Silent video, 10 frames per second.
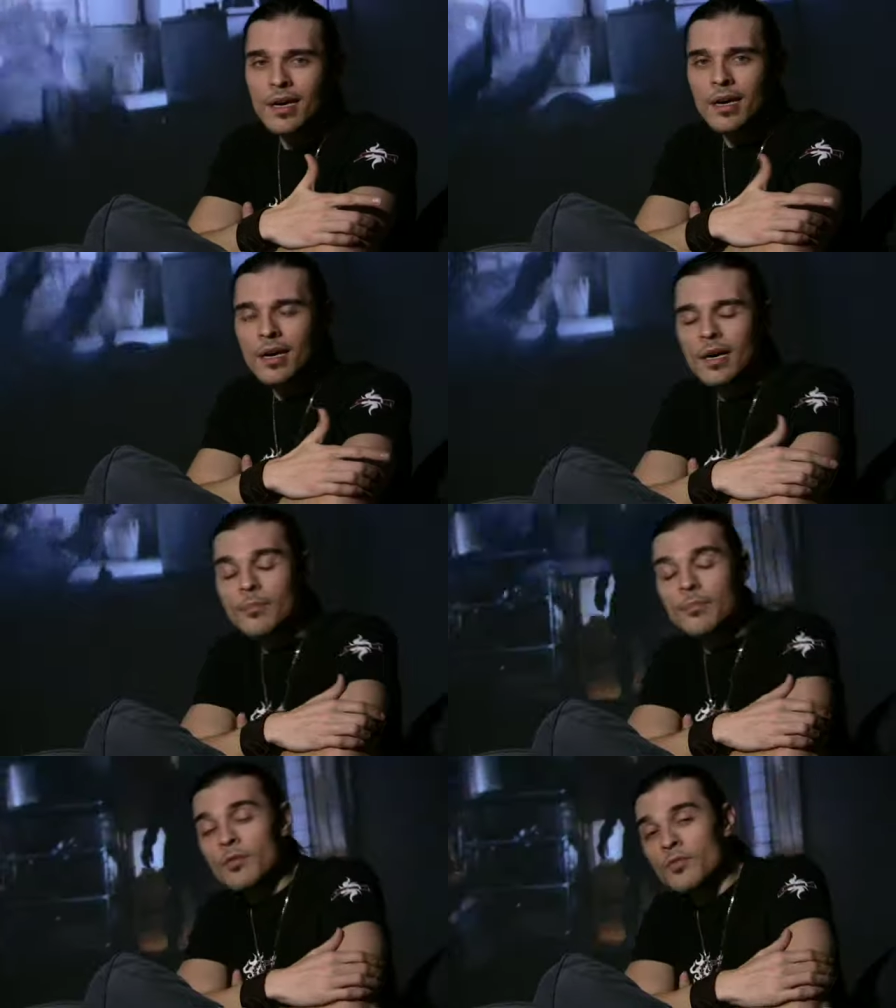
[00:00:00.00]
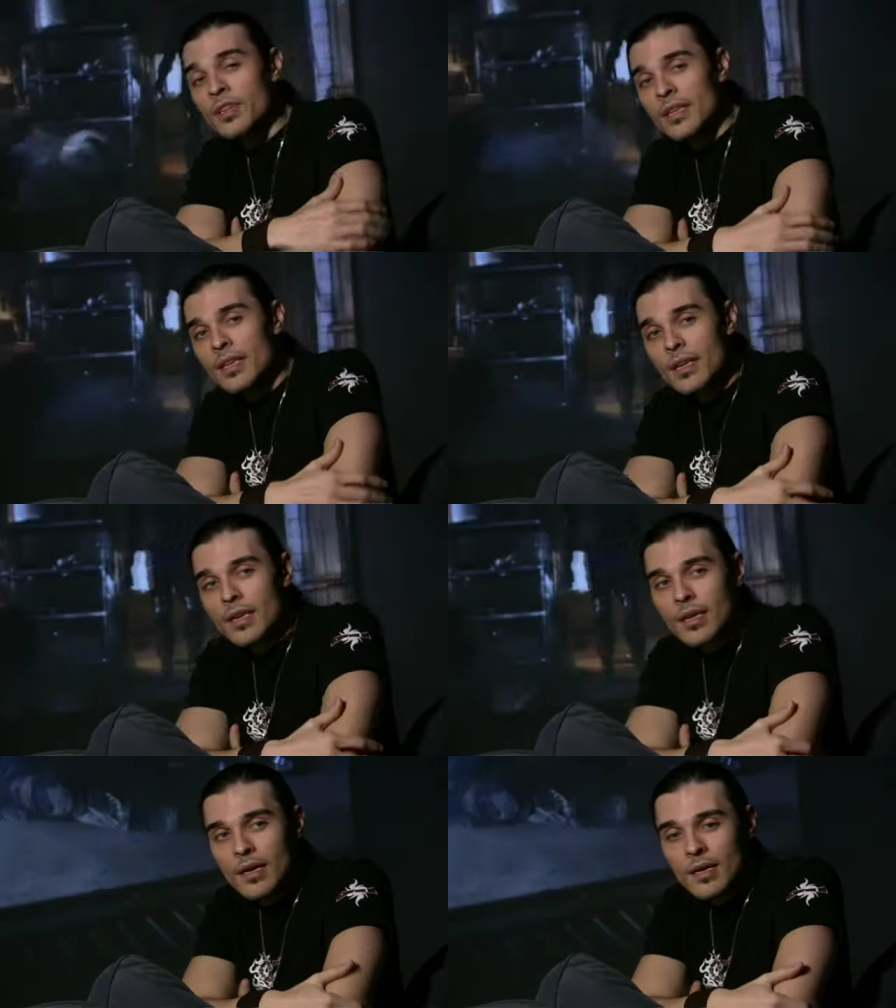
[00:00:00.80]
But really,
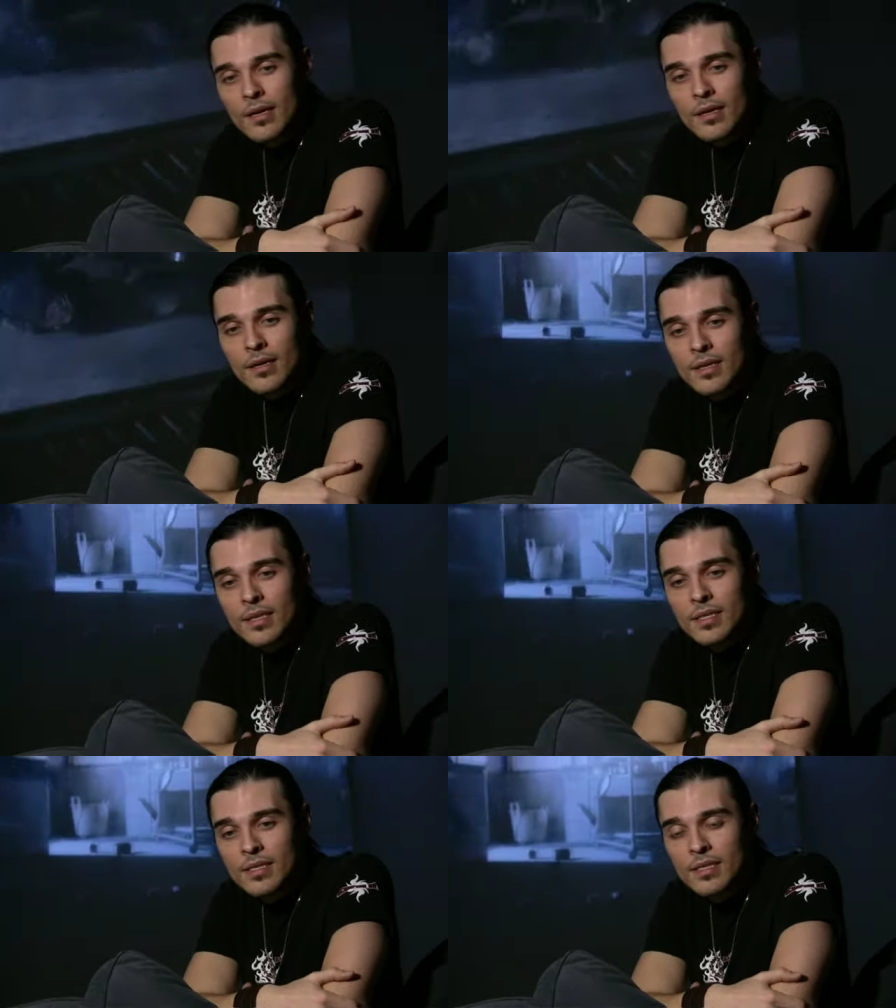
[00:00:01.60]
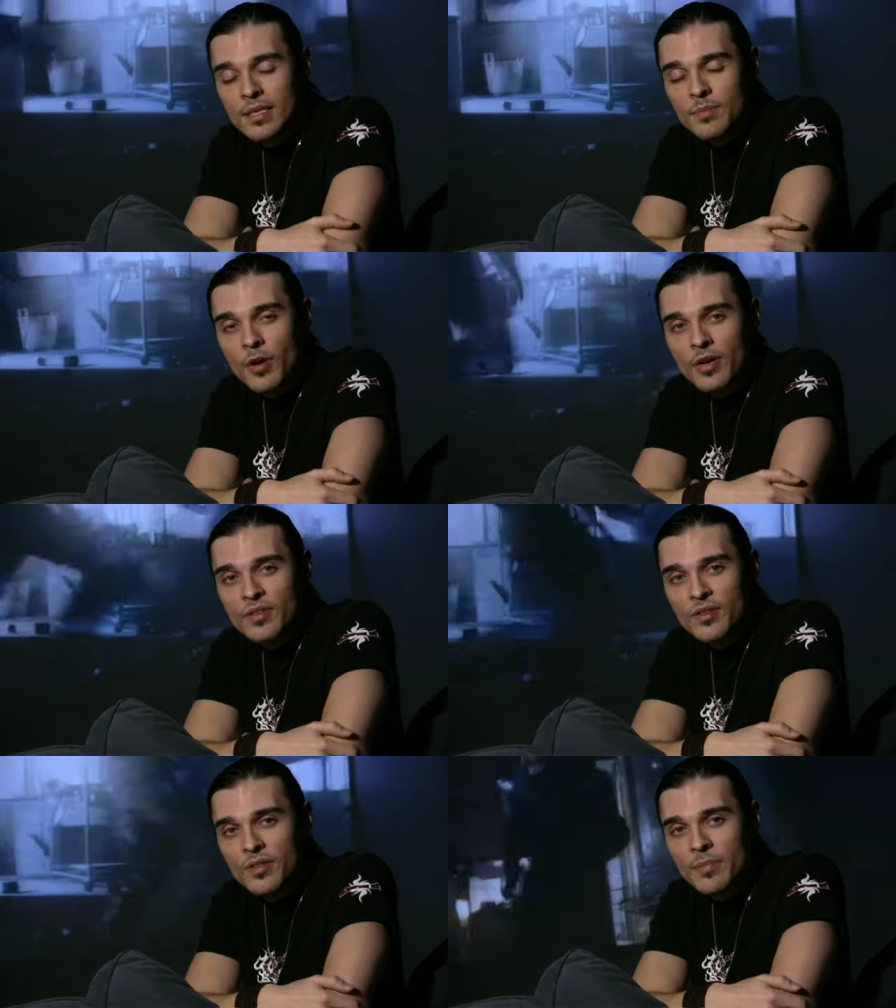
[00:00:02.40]
his
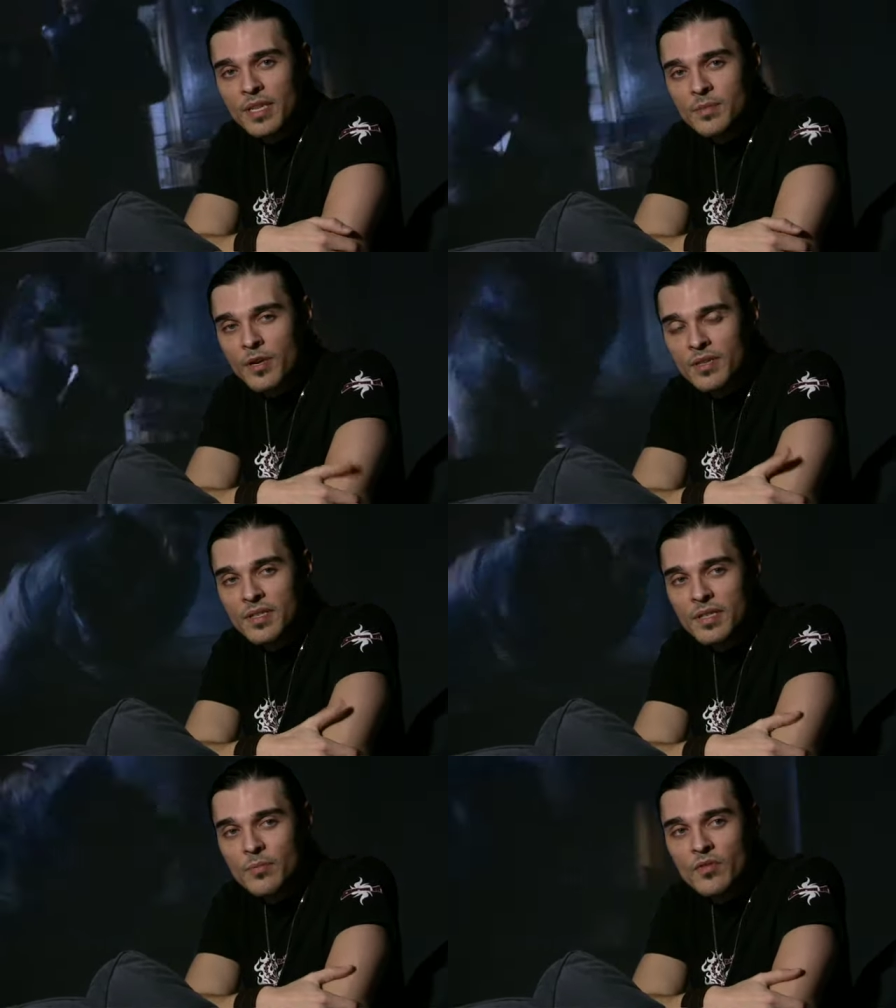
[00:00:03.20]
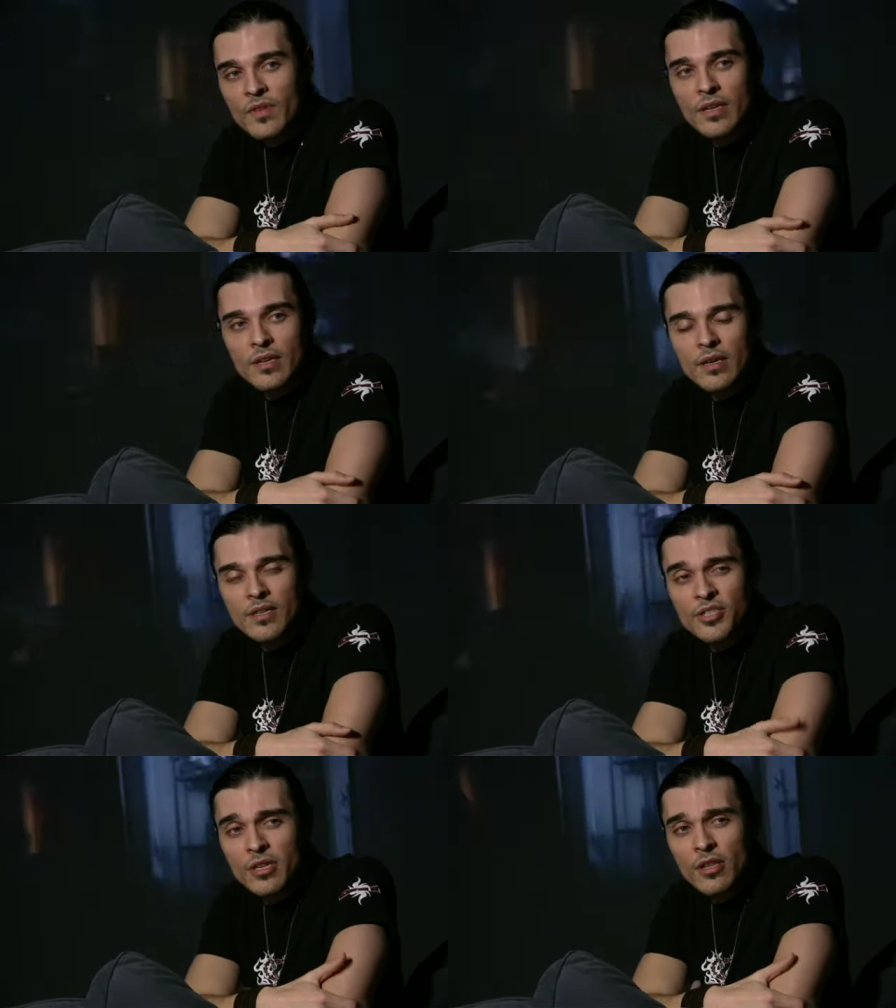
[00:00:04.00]
parts are the best parts in the movie.
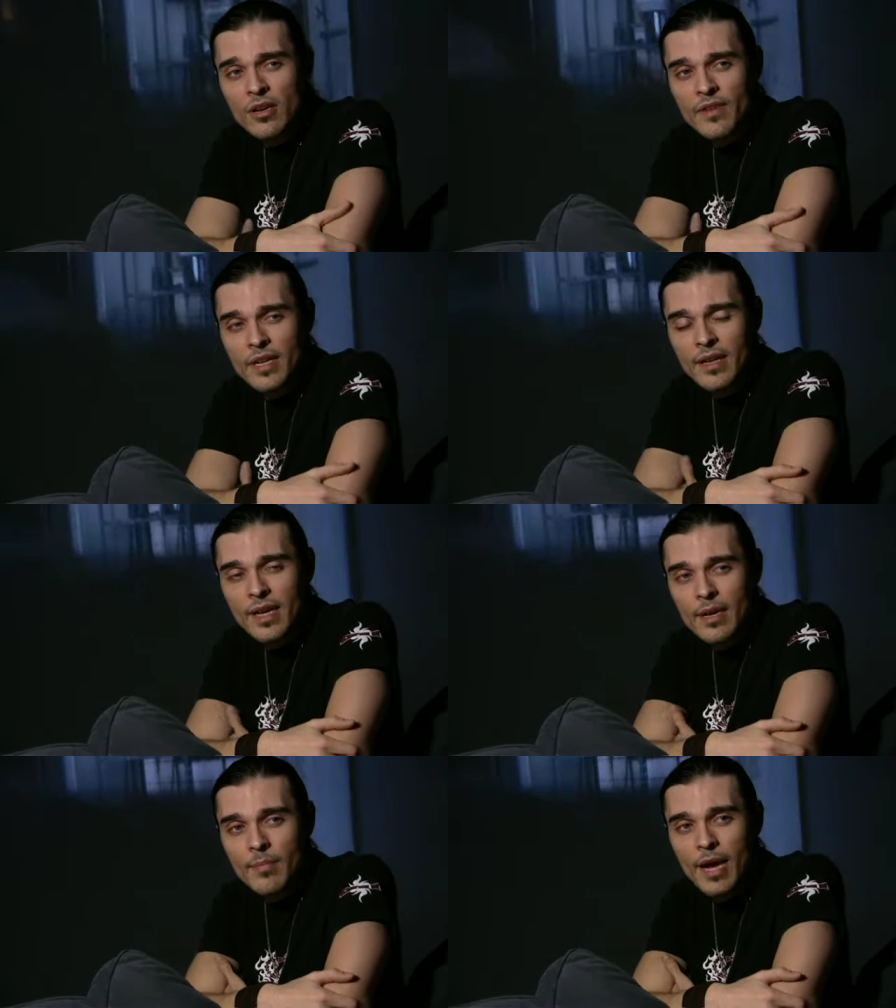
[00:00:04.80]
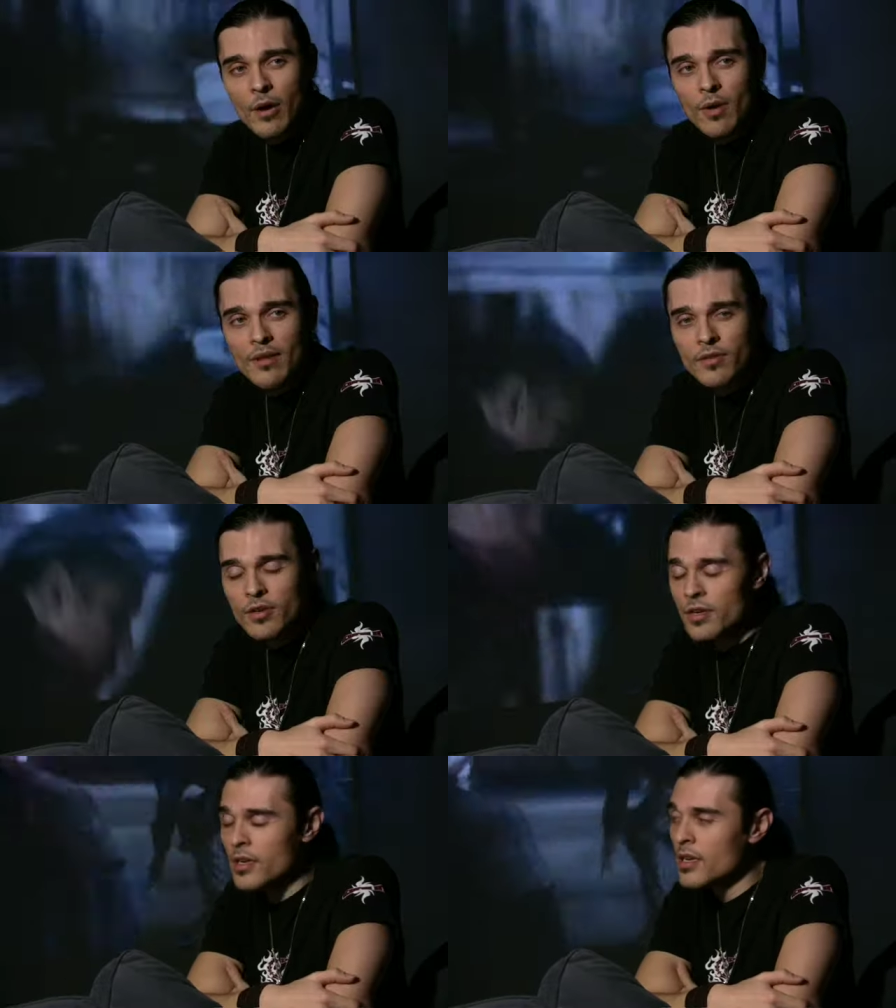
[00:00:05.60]
Jean-Claude Van Damme,
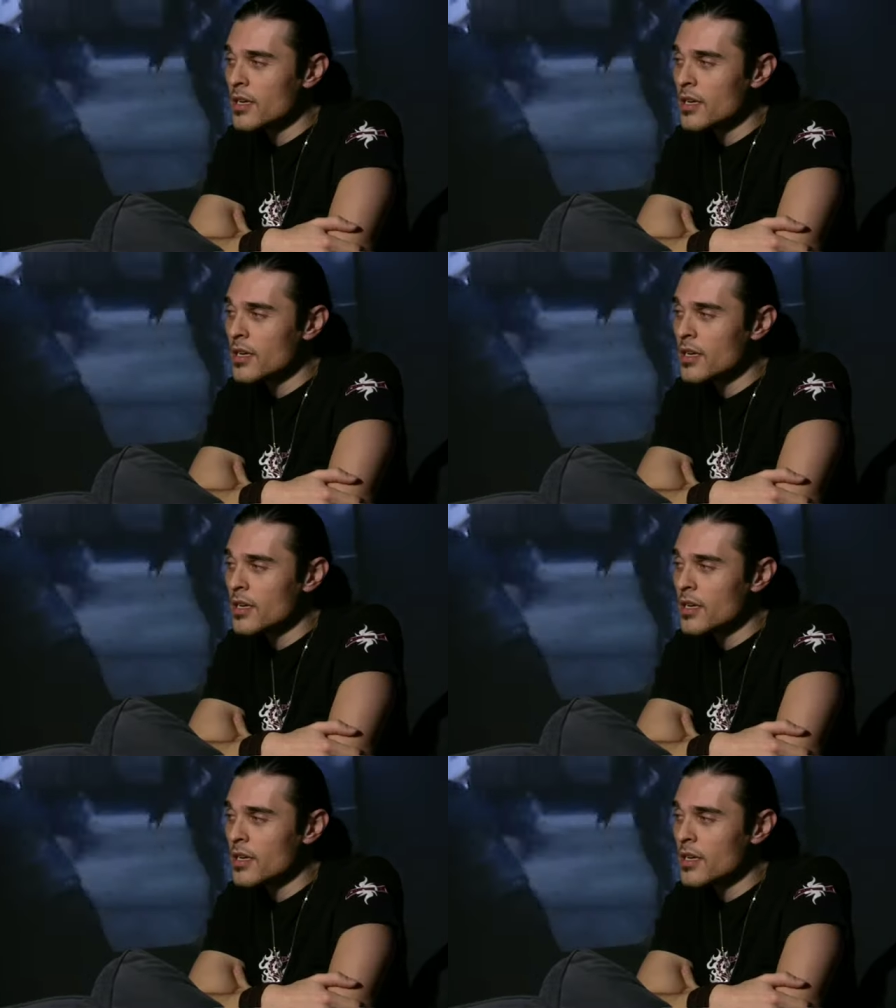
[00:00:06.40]
however,